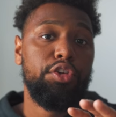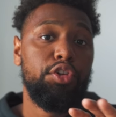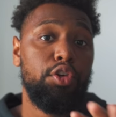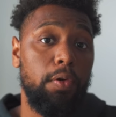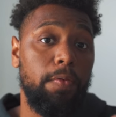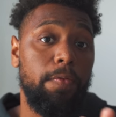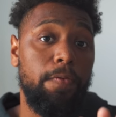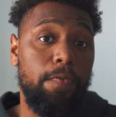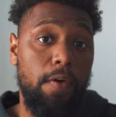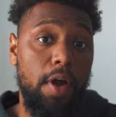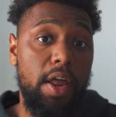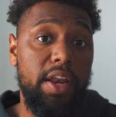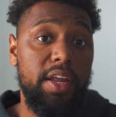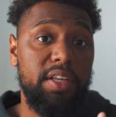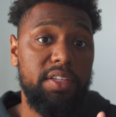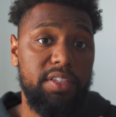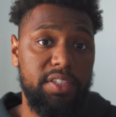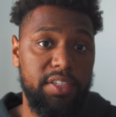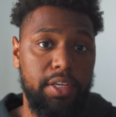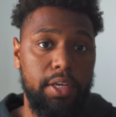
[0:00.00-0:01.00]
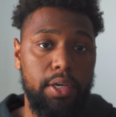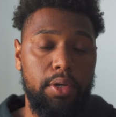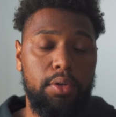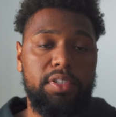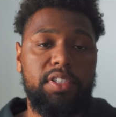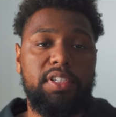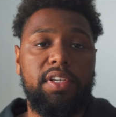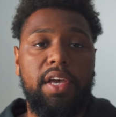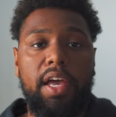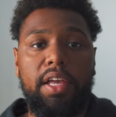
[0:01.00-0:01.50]
Your front-end skill
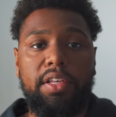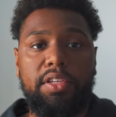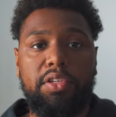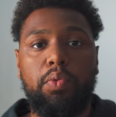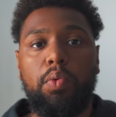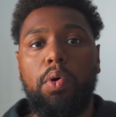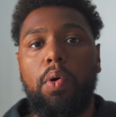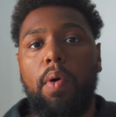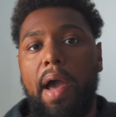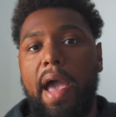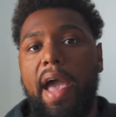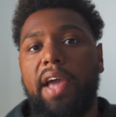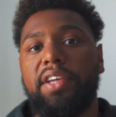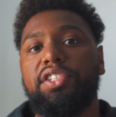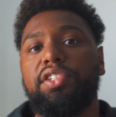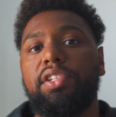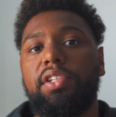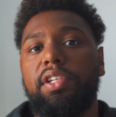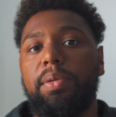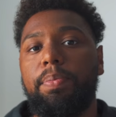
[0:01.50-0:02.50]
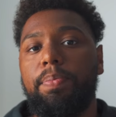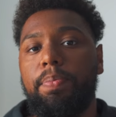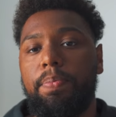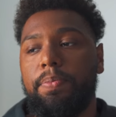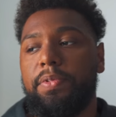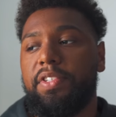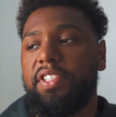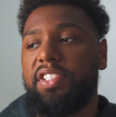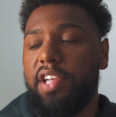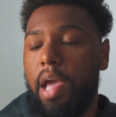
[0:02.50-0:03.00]
sets will actually
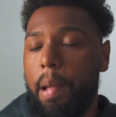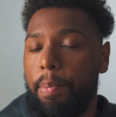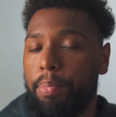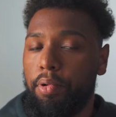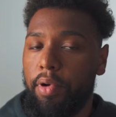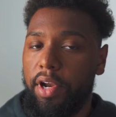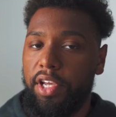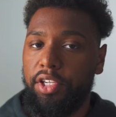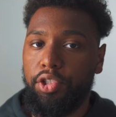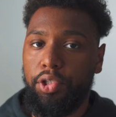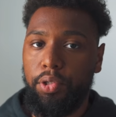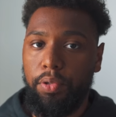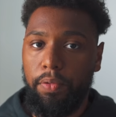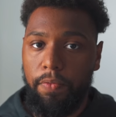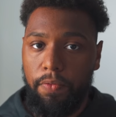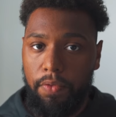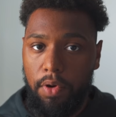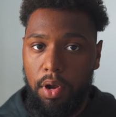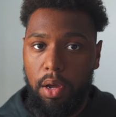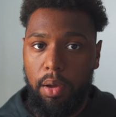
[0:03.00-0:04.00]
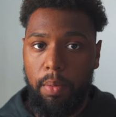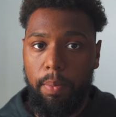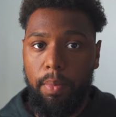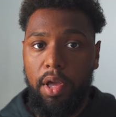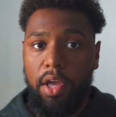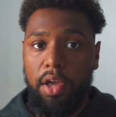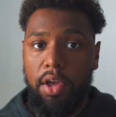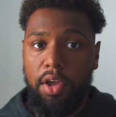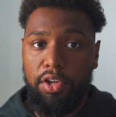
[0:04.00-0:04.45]
separate you from